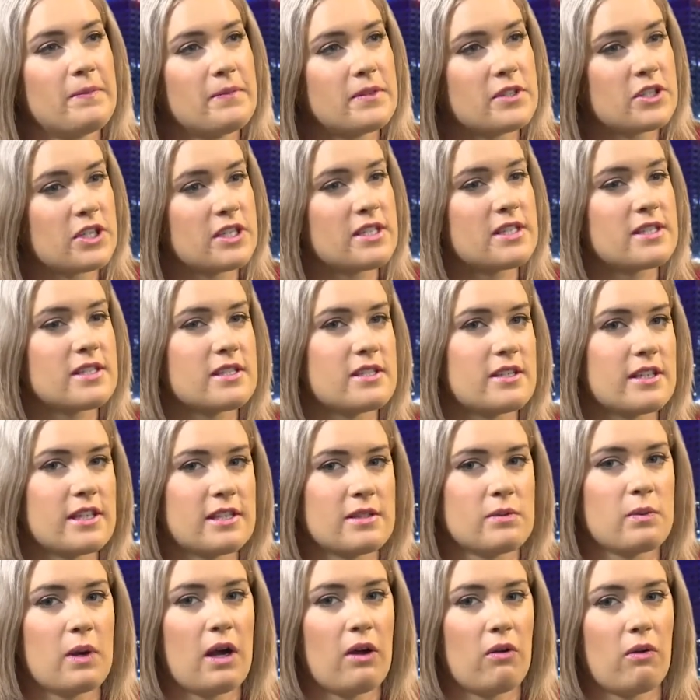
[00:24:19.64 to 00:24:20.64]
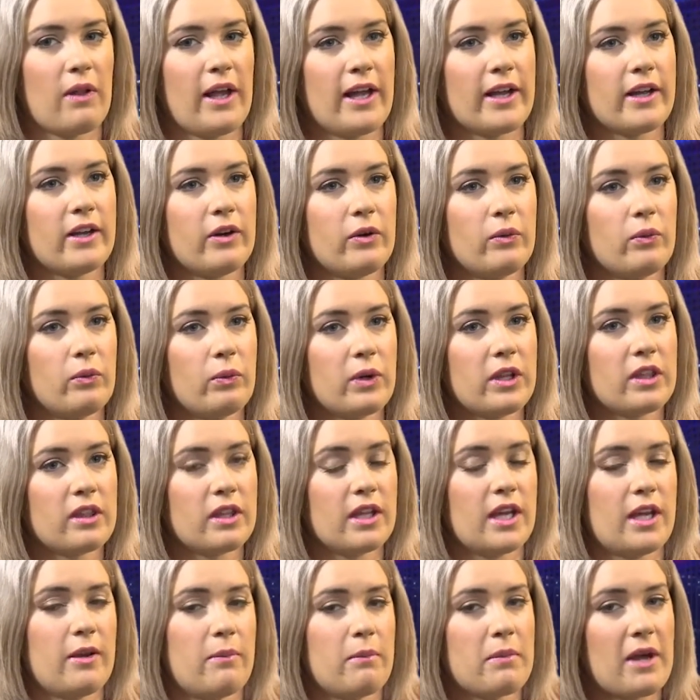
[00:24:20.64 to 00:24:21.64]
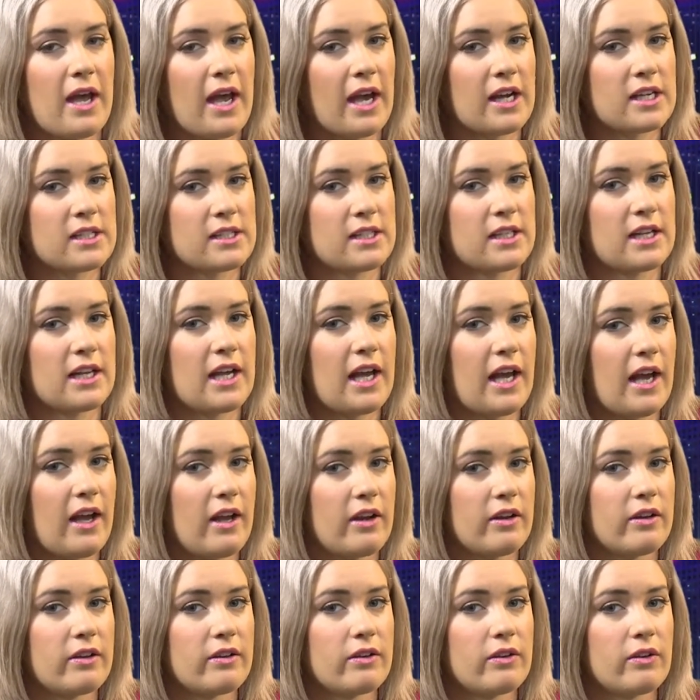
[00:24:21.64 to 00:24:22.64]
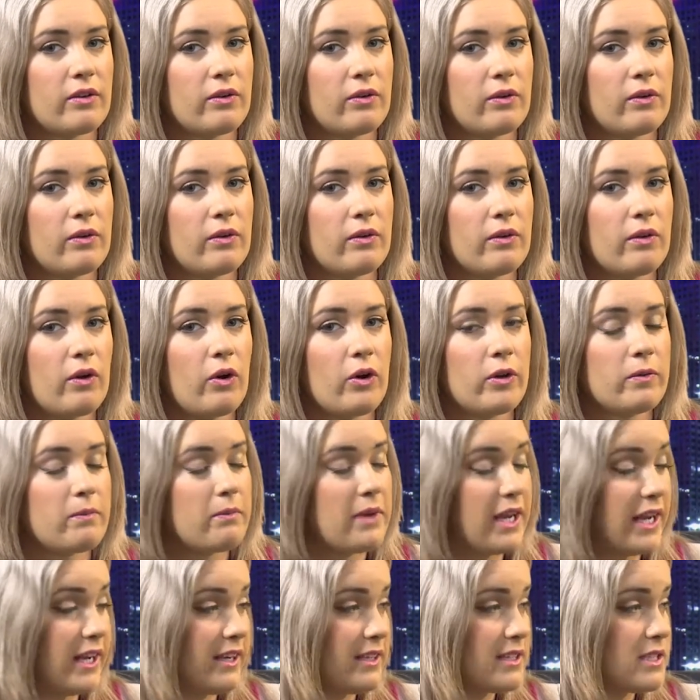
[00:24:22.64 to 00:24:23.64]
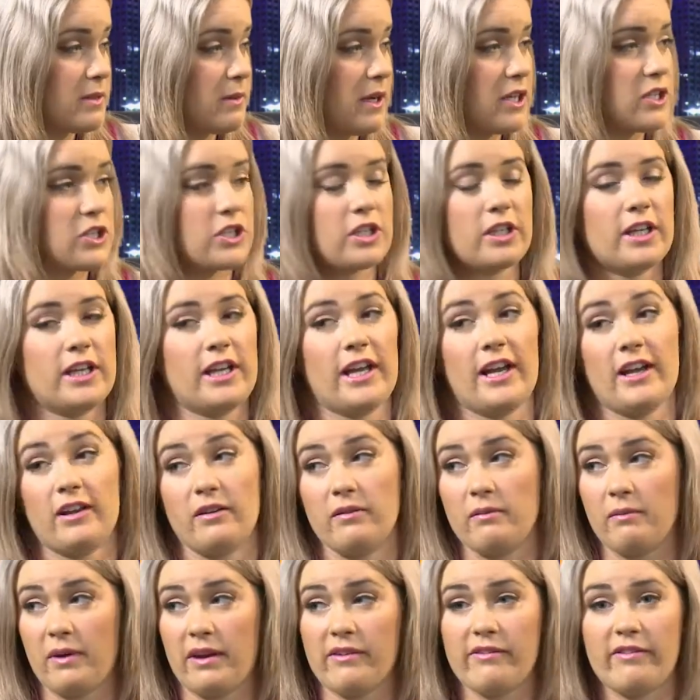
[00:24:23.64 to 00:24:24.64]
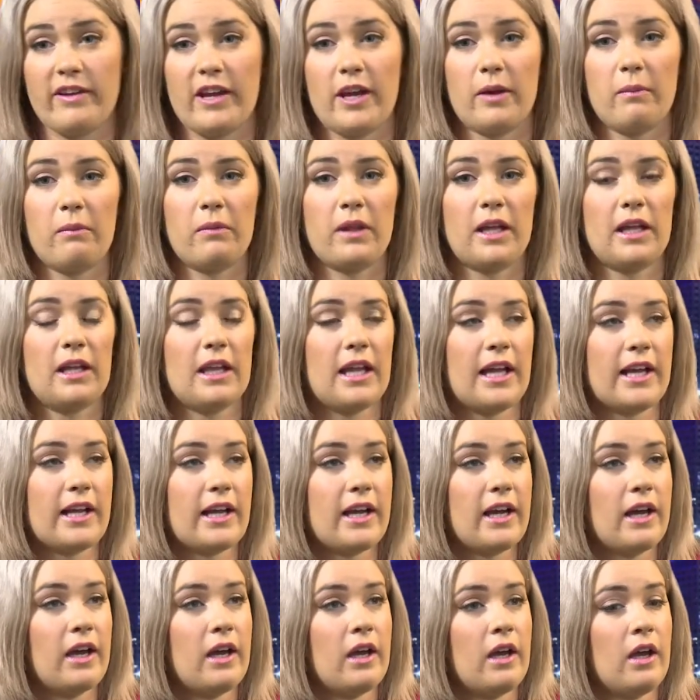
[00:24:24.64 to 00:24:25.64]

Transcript: Just as well, like with the impact that it had on me especially and my family, like